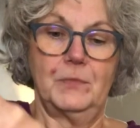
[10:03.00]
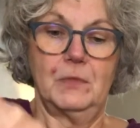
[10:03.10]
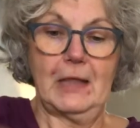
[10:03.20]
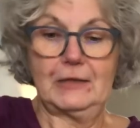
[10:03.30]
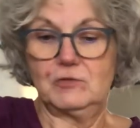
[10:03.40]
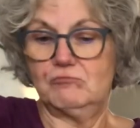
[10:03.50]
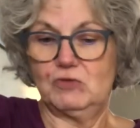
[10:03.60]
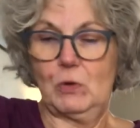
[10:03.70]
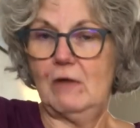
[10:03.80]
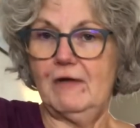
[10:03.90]
like
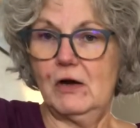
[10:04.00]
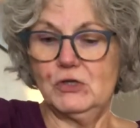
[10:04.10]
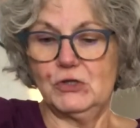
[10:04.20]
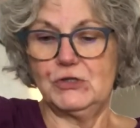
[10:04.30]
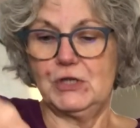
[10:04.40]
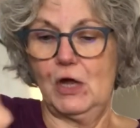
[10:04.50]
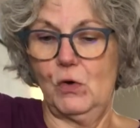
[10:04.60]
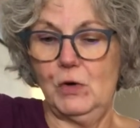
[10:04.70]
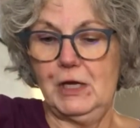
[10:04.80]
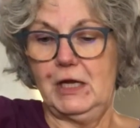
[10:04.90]
12 hours or
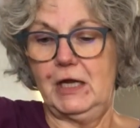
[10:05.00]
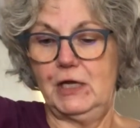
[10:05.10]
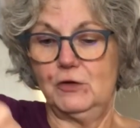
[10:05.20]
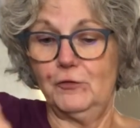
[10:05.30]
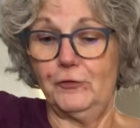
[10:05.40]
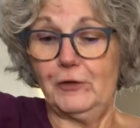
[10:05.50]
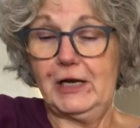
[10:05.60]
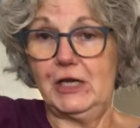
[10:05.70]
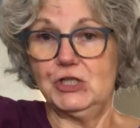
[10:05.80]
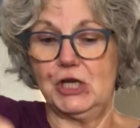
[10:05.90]
so, in your
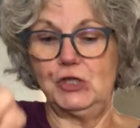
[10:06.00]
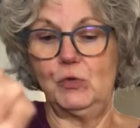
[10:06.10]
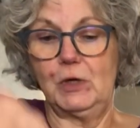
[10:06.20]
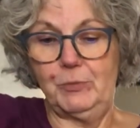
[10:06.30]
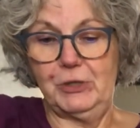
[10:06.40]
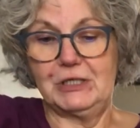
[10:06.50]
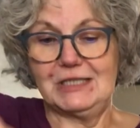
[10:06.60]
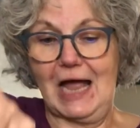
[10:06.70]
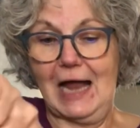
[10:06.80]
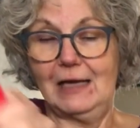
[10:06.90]
fridge, and you want to put a
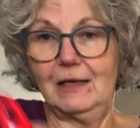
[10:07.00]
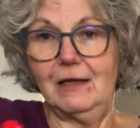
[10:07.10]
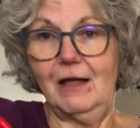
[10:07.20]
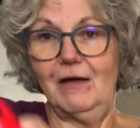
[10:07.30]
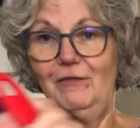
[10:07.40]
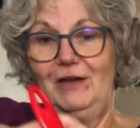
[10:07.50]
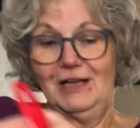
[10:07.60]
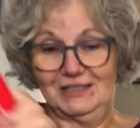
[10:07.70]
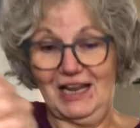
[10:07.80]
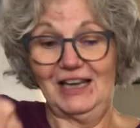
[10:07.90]
tightly
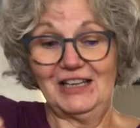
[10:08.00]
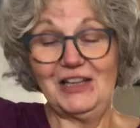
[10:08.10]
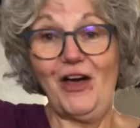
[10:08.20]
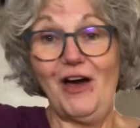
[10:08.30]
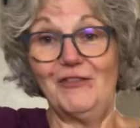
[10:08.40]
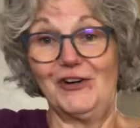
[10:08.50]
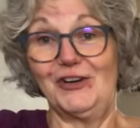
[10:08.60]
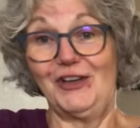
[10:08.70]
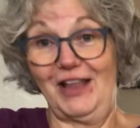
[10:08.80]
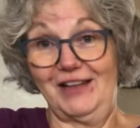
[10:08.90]

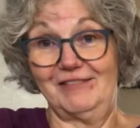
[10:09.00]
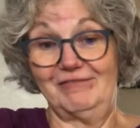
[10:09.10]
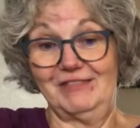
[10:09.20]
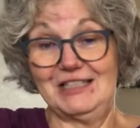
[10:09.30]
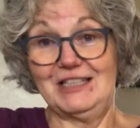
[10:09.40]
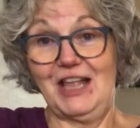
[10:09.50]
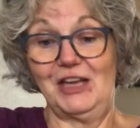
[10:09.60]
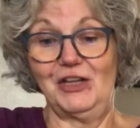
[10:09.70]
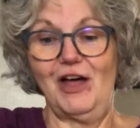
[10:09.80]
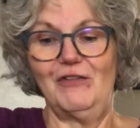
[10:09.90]
covered, like this kind
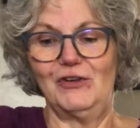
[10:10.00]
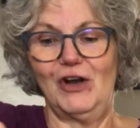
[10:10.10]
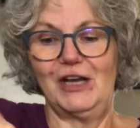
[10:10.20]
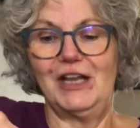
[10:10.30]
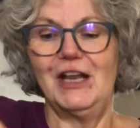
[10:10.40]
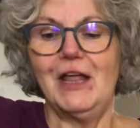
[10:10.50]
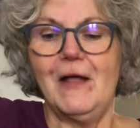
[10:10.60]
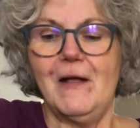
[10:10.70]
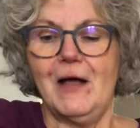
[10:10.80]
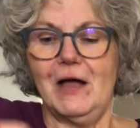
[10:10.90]
of cover on it,
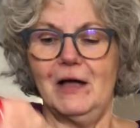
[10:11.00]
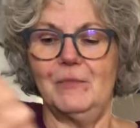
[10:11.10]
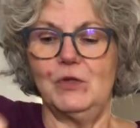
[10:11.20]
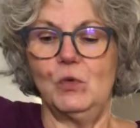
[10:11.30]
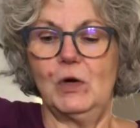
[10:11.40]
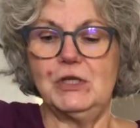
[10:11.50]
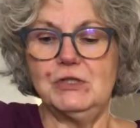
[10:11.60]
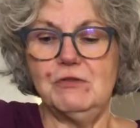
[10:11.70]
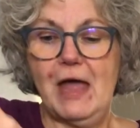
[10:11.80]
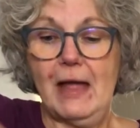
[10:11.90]
you want to
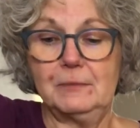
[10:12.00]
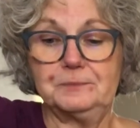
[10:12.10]
do that,